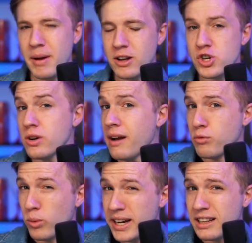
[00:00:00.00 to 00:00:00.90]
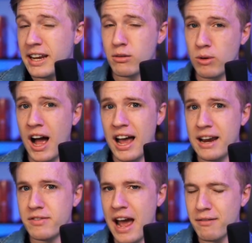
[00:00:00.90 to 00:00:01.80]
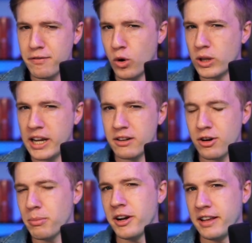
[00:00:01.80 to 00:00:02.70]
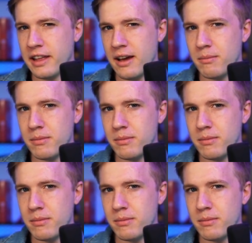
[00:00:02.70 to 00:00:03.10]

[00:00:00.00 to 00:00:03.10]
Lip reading: not sure I've really arrived at fully interpreting them.